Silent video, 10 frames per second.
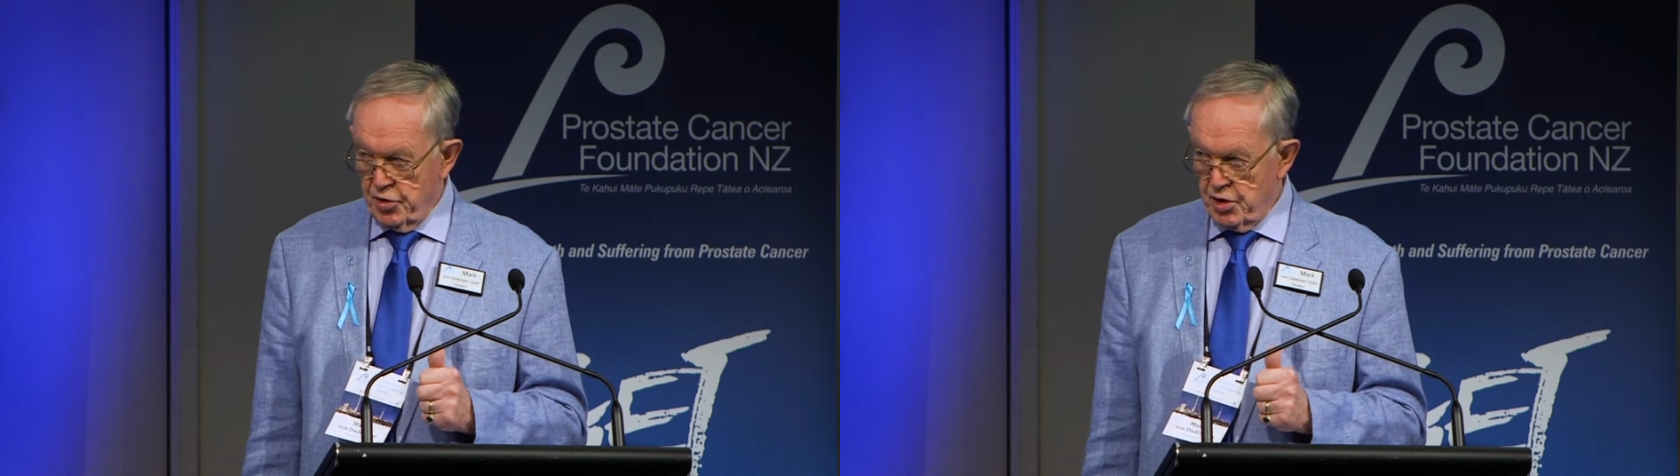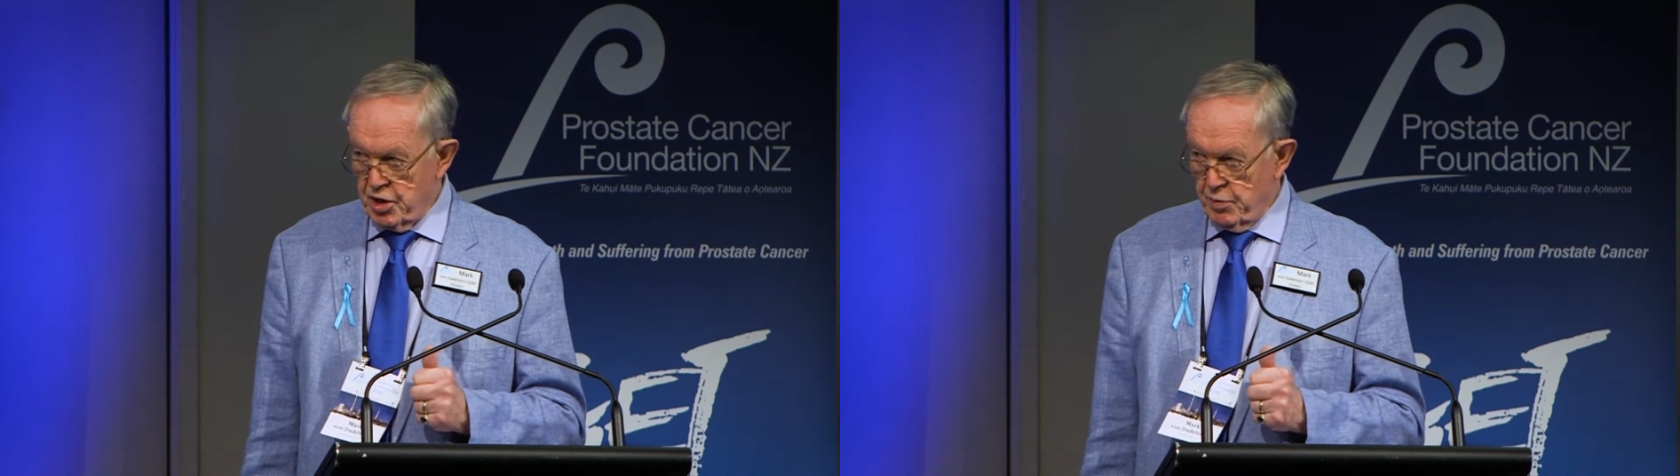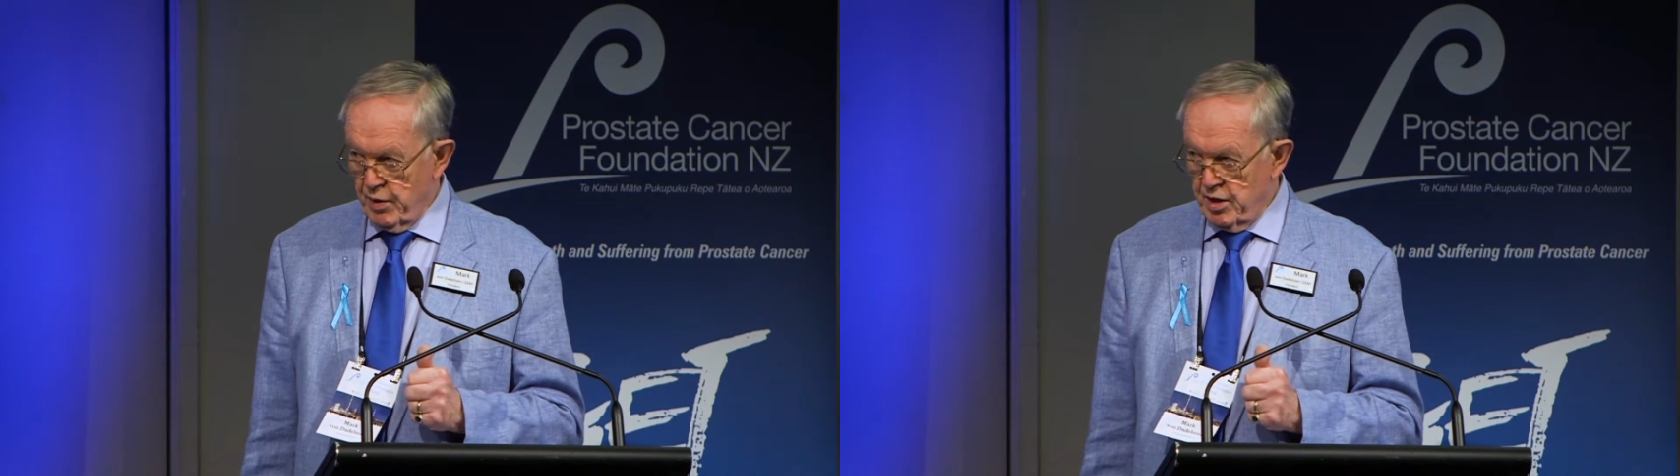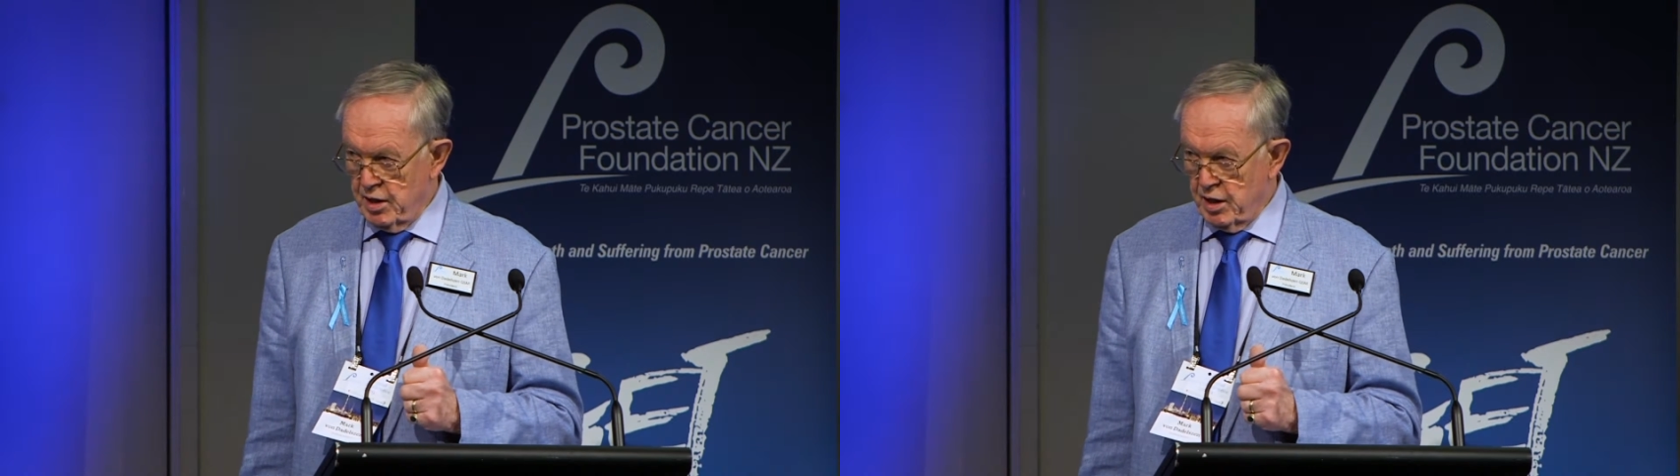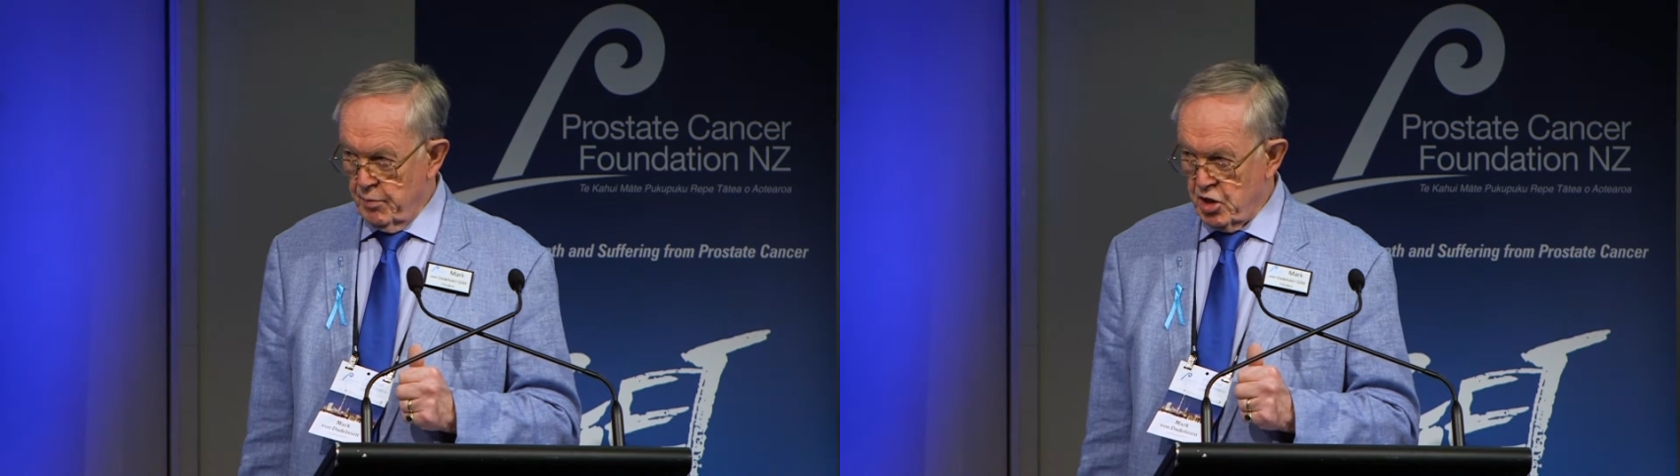and
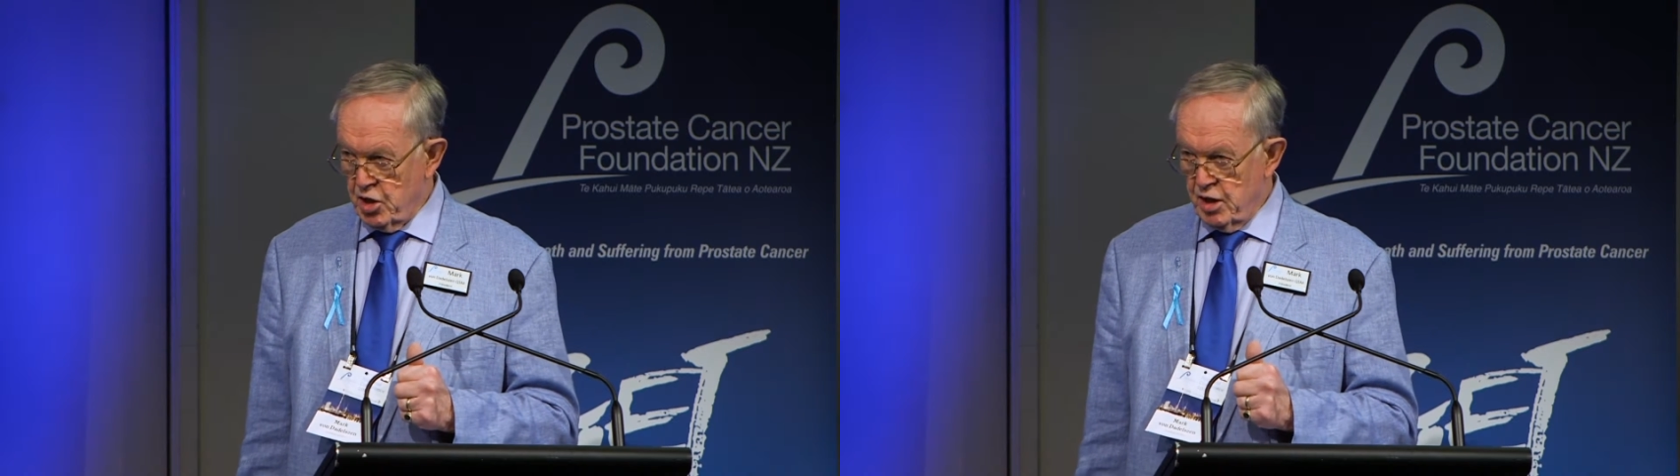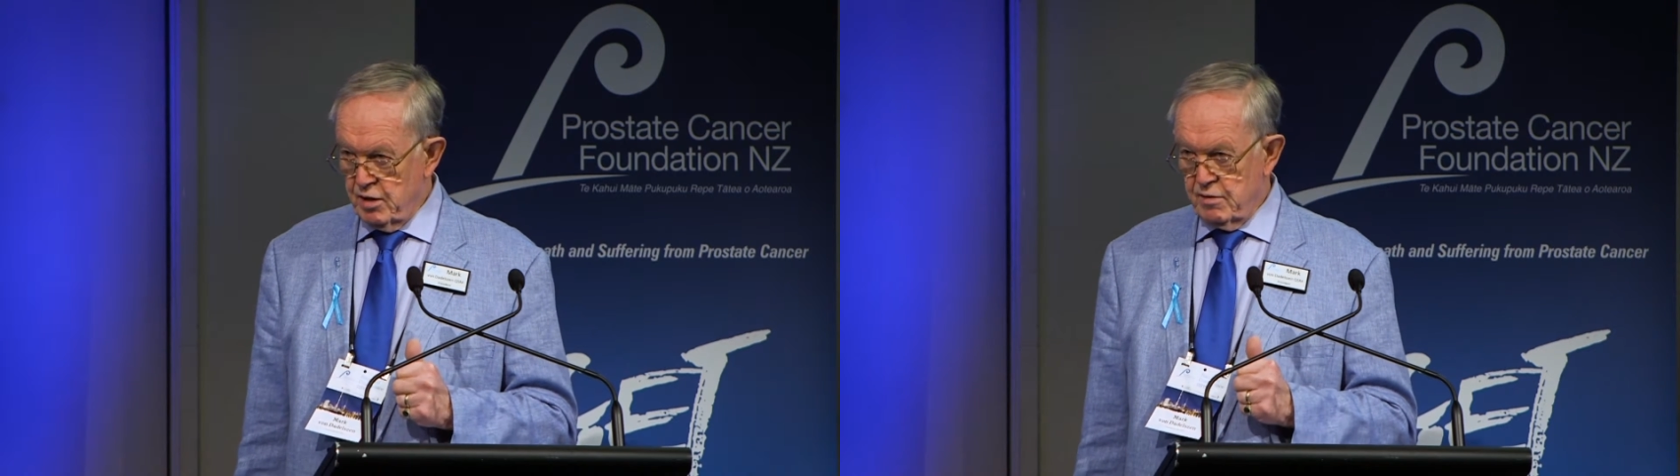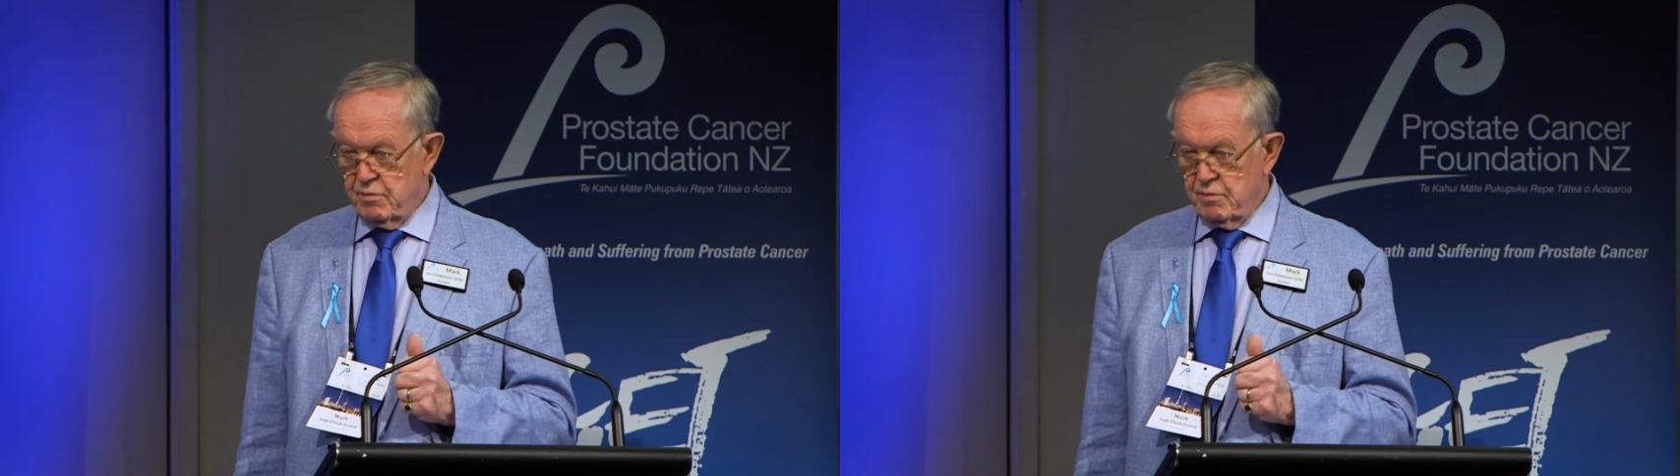Disability Commissioner,